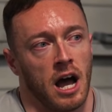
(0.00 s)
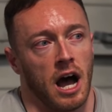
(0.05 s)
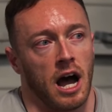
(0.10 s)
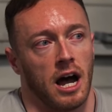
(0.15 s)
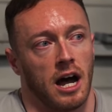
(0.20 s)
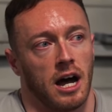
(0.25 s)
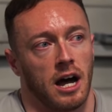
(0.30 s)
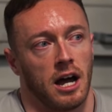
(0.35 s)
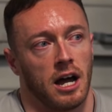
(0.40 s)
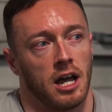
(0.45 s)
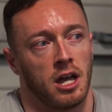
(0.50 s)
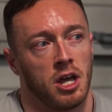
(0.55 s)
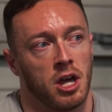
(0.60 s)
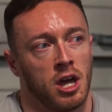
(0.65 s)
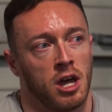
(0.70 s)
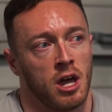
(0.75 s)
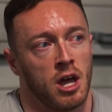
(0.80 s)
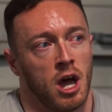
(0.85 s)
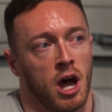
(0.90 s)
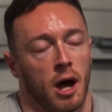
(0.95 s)

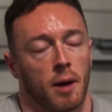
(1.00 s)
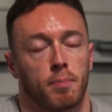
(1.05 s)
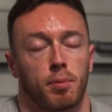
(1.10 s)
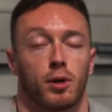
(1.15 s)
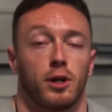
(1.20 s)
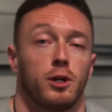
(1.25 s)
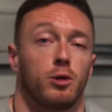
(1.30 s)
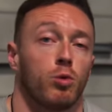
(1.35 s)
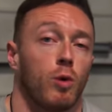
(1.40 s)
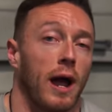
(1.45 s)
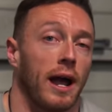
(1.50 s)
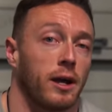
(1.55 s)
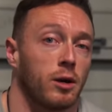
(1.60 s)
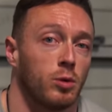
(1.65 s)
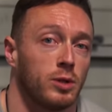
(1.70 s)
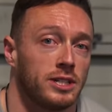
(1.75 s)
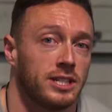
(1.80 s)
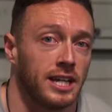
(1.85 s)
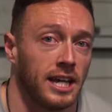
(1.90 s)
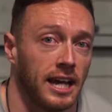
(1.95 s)
a
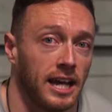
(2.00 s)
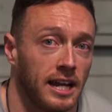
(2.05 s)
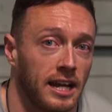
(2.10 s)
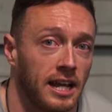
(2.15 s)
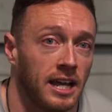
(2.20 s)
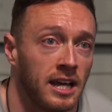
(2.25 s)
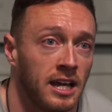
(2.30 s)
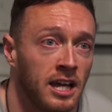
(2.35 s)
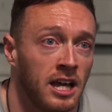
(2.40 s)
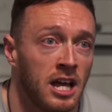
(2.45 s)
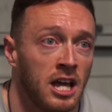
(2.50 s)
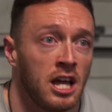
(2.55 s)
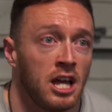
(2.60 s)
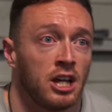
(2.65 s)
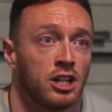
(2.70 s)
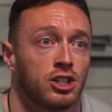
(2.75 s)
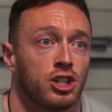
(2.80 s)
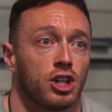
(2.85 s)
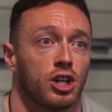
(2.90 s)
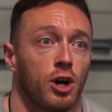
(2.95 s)
prerequisite
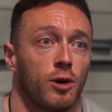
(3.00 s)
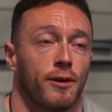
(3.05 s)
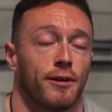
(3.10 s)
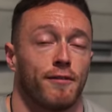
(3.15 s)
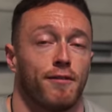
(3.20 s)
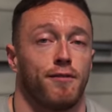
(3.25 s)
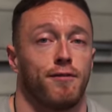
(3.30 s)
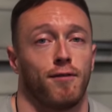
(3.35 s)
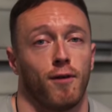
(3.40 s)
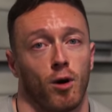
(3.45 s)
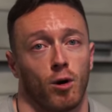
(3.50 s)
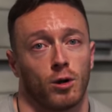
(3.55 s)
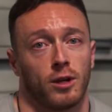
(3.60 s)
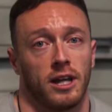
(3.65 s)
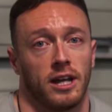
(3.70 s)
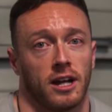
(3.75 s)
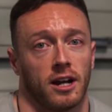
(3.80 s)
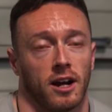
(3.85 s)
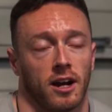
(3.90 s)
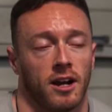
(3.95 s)
to going full
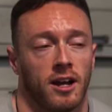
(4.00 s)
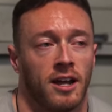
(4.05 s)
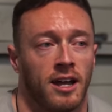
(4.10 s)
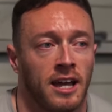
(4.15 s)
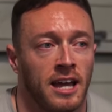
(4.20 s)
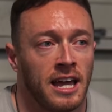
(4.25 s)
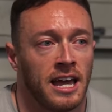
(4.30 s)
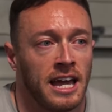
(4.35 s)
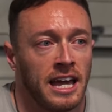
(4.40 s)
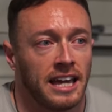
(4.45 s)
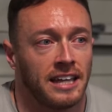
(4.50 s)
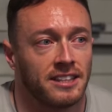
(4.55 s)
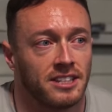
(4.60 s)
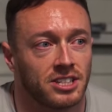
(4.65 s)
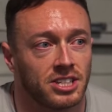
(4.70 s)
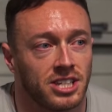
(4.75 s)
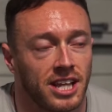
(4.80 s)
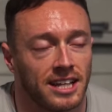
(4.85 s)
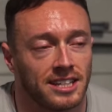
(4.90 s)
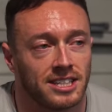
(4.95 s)
gear, in the
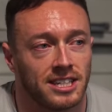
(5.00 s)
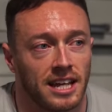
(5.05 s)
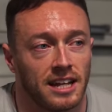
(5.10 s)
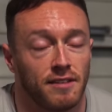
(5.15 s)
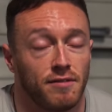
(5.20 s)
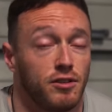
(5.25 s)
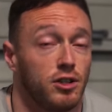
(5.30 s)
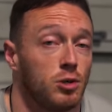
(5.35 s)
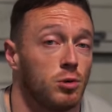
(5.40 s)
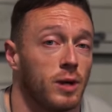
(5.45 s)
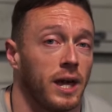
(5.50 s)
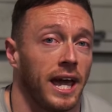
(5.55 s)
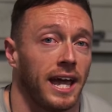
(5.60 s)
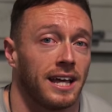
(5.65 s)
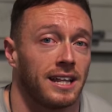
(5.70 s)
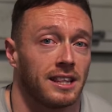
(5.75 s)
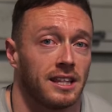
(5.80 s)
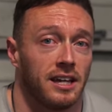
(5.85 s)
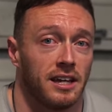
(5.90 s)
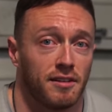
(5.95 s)
sense that if you
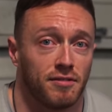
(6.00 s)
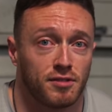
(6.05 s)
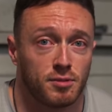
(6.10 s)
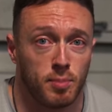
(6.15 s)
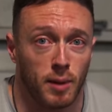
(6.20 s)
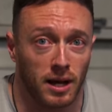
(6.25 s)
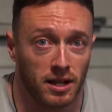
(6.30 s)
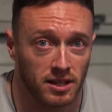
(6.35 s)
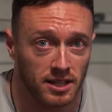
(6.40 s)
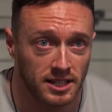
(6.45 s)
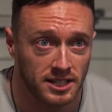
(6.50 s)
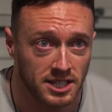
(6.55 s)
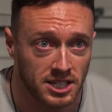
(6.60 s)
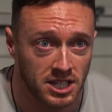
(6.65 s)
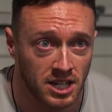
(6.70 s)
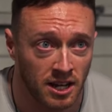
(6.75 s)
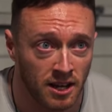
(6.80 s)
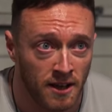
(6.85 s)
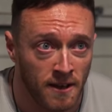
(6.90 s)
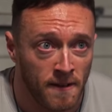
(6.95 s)
can't lift
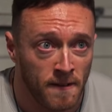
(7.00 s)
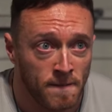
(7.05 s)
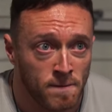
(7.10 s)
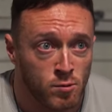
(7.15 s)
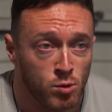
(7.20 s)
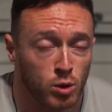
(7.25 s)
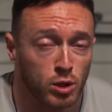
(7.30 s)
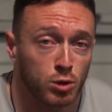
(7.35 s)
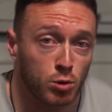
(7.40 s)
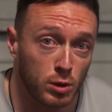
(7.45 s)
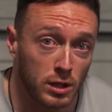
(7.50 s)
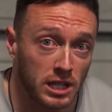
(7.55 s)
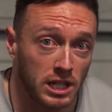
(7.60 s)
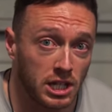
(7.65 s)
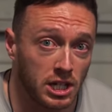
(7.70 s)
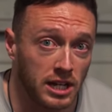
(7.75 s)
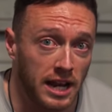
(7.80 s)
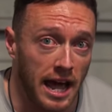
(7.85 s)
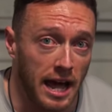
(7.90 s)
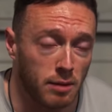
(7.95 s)
beltless with really
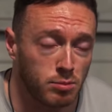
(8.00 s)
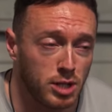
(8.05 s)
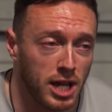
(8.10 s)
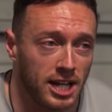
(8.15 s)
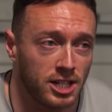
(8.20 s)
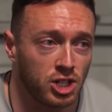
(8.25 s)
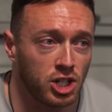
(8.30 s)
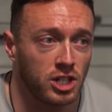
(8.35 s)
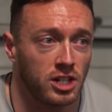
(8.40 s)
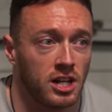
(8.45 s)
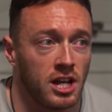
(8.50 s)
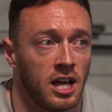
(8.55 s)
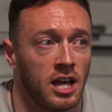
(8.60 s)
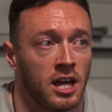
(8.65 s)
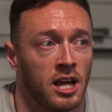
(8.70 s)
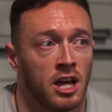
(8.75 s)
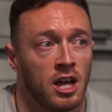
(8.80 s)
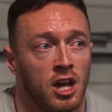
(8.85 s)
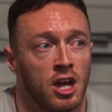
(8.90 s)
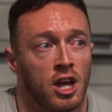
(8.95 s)
good ab tension,
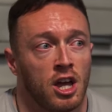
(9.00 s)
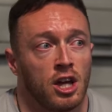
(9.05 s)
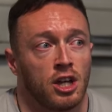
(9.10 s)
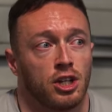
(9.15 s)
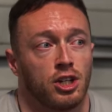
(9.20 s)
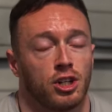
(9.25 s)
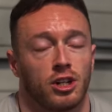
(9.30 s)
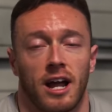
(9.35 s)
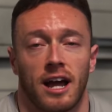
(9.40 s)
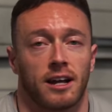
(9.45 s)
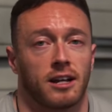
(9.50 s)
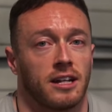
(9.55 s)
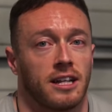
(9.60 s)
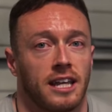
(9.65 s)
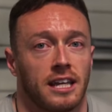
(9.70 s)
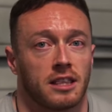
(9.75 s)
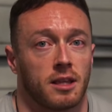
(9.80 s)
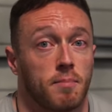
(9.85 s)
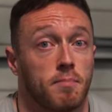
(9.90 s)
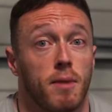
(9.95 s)
you're not
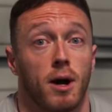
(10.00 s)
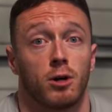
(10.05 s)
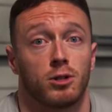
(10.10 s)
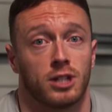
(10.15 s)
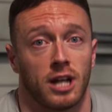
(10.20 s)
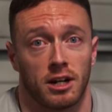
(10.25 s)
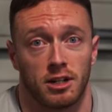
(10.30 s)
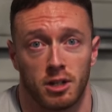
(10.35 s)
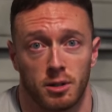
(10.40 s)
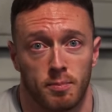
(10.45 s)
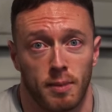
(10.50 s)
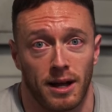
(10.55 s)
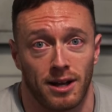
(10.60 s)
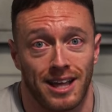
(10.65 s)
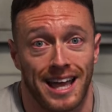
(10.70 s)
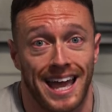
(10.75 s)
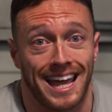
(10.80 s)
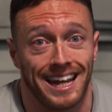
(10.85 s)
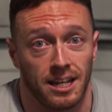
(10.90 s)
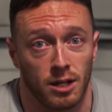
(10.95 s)
gonna get the most out of your
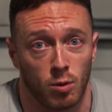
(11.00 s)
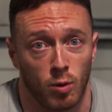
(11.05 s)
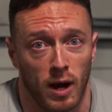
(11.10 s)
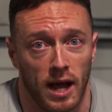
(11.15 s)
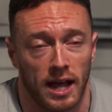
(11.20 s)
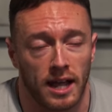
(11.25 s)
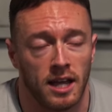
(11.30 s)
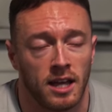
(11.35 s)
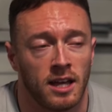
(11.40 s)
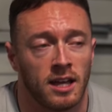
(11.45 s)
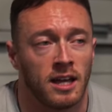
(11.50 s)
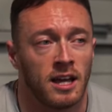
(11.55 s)
belt anyway.